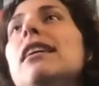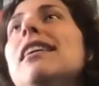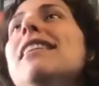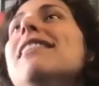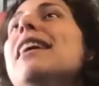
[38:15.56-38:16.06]

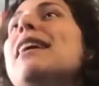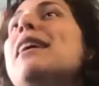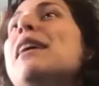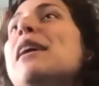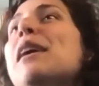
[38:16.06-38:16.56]
like
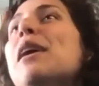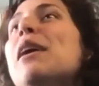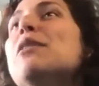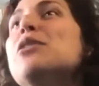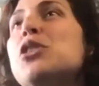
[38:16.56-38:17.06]

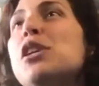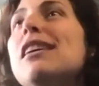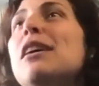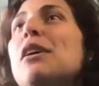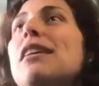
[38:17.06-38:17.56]

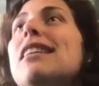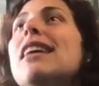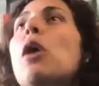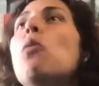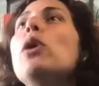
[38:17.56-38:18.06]
she
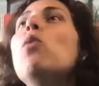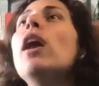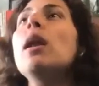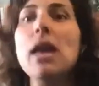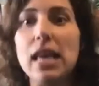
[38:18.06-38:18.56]
like we
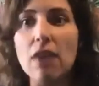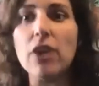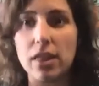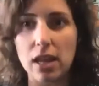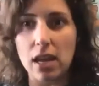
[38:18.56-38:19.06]
want to make
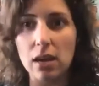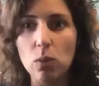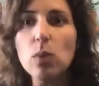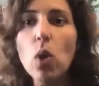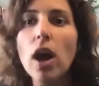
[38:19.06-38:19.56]
everything.
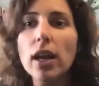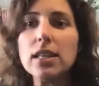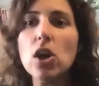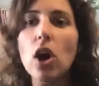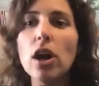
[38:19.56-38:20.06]
We want,
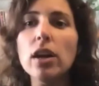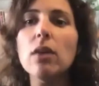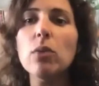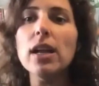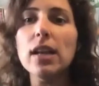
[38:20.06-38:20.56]
it's hard
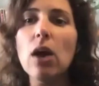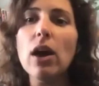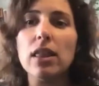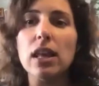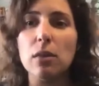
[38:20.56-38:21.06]
right now.
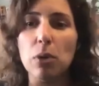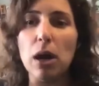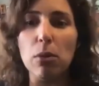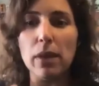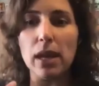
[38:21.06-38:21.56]
I think the
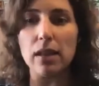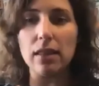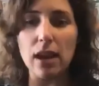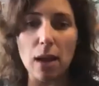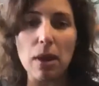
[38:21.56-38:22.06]
problem that
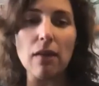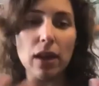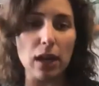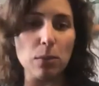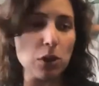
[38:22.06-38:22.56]
that I'm
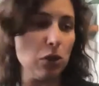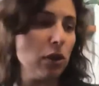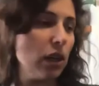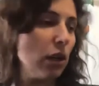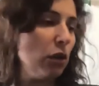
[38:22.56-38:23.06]
having, and I'm sure you
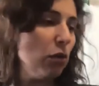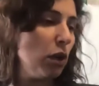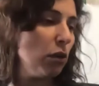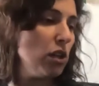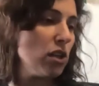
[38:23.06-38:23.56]
can, you would
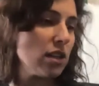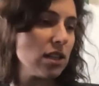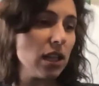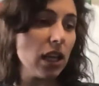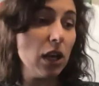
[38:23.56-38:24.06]
agree, Jess,
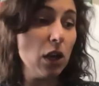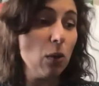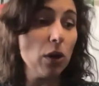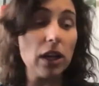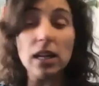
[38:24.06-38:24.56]
is like,
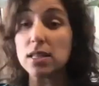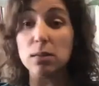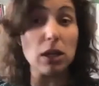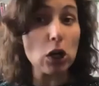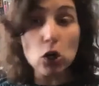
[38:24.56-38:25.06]
we're getting
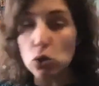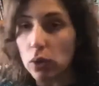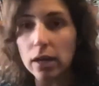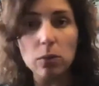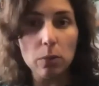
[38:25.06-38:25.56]
some
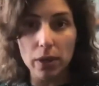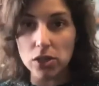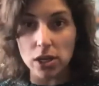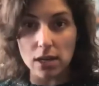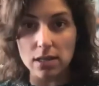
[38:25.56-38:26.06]
incredible
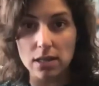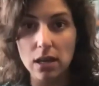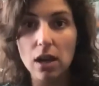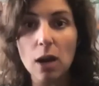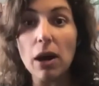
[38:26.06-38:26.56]
pitches
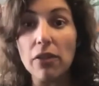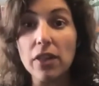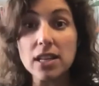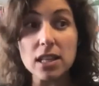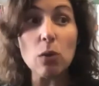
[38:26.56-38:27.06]
about
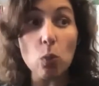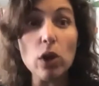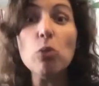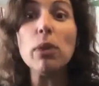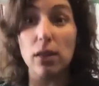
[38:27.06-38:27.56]
things that
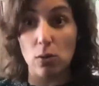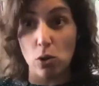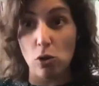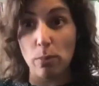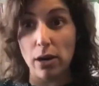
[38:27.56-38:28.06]
will make the
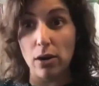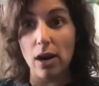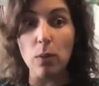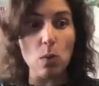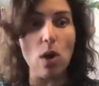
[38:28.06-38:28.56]
world better,
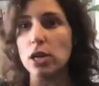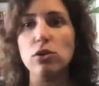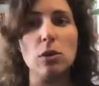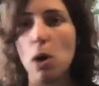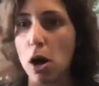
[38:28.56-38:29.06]
and we want to do
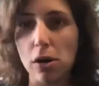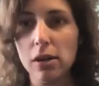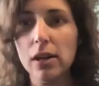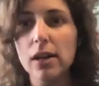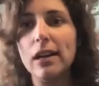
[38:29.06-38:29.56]
them all.
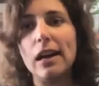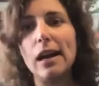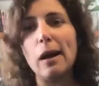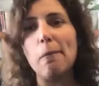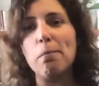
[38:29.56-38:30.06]

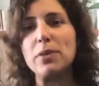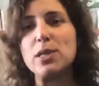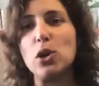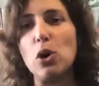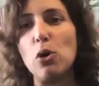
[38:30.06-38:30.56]
Um,
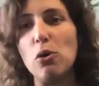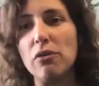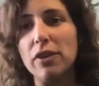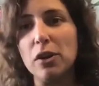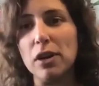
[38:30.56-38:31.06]
so
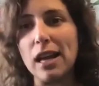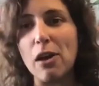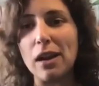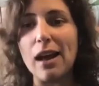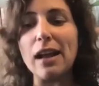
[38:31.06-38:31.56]
figuring
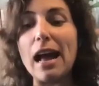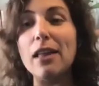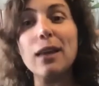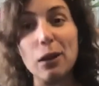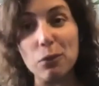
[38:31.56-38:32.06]
out how to
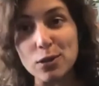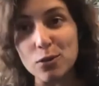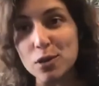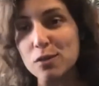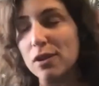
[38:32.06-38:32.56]
allocate
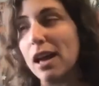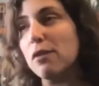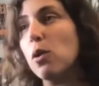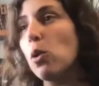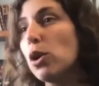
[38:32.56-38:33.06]
resources for that,
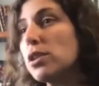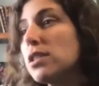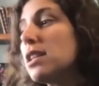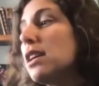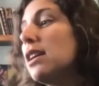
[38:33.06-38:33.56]
of
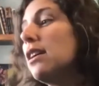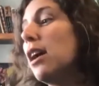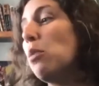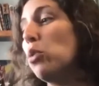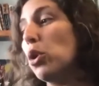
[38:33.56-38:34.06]
course,
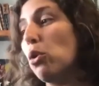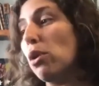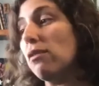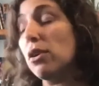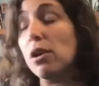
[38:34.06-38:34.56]
um, we're
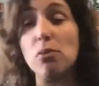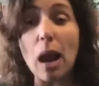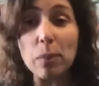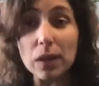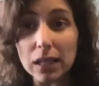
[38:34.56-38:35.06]
growing very
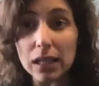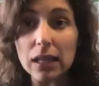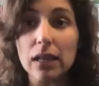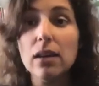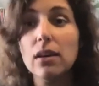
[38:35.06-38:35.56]

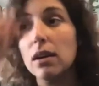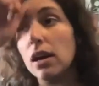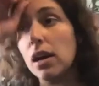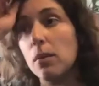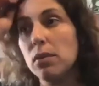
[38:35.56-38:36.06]
rapidly.
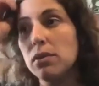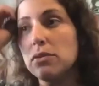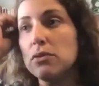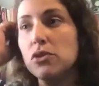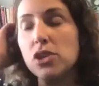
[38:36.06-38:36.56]
Um,
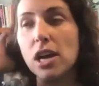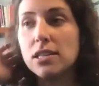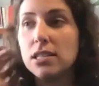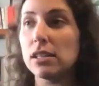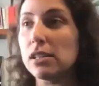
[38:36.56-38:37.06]

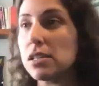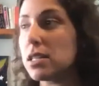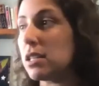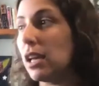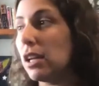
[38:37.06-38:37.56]
Jess
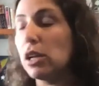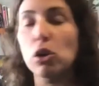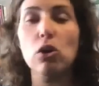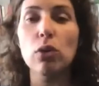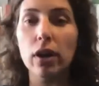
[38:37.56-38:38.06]
is an
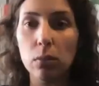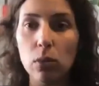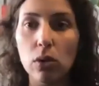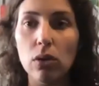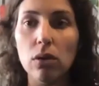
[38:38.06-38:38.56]

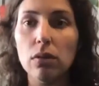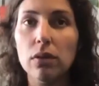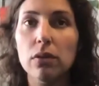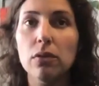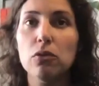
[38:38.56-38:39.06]
incredible,
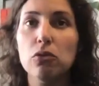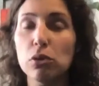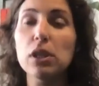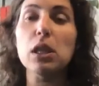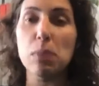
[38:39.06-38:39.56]

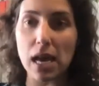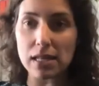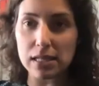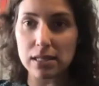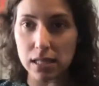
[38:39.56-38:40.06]
truly the
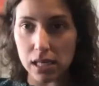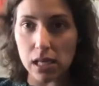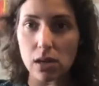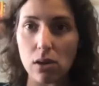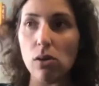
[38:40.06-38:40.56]
best
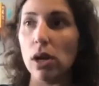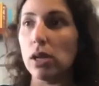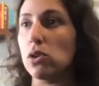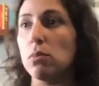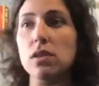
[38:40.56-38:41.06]
C E O
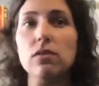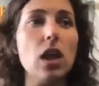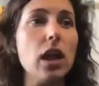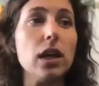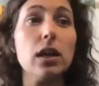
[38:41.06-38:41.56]
in terms of
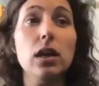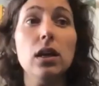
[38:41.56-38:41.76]
like,